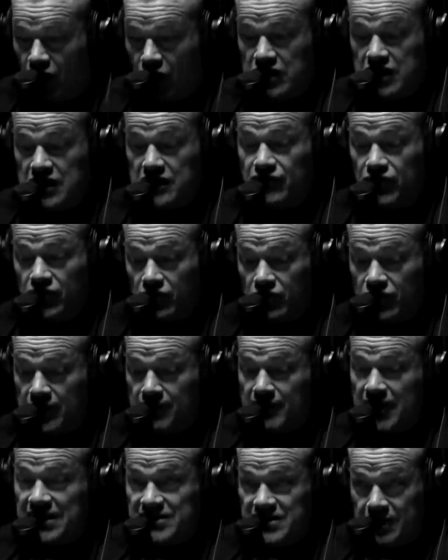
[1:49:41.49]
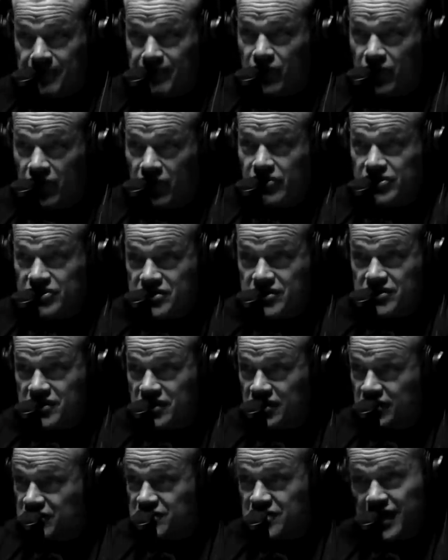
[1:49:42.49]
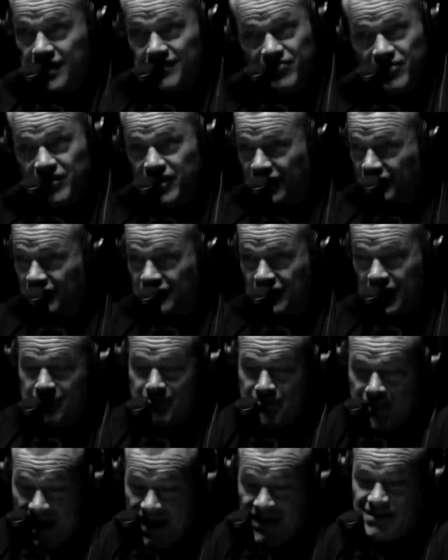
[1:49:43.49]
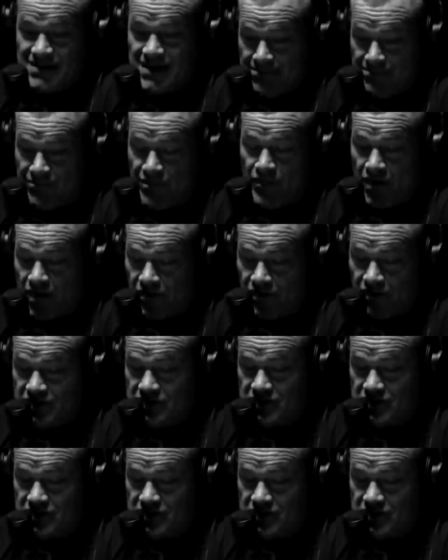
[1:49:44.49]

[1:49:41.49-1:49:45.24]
even though they may temporarily succeed. Same thing. They may temporarily